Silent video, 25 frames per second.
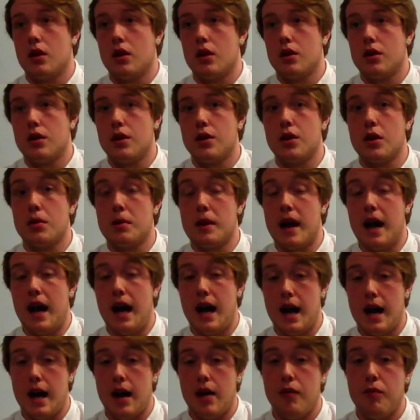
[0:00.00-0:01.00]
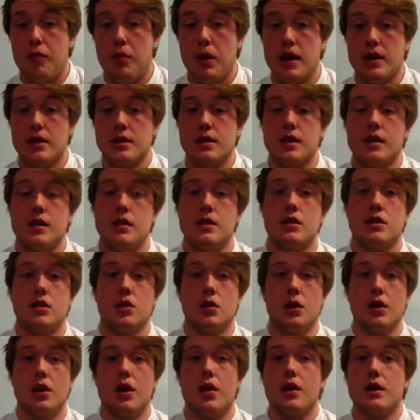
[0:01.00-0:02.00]
the dummy half passes to
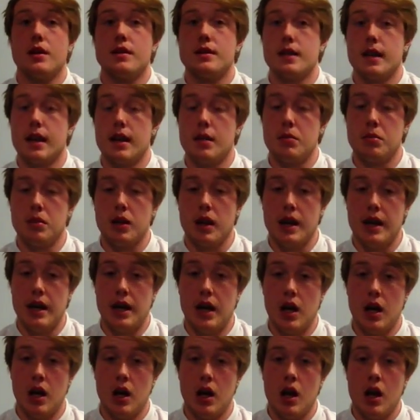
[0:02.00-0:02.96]
another team player.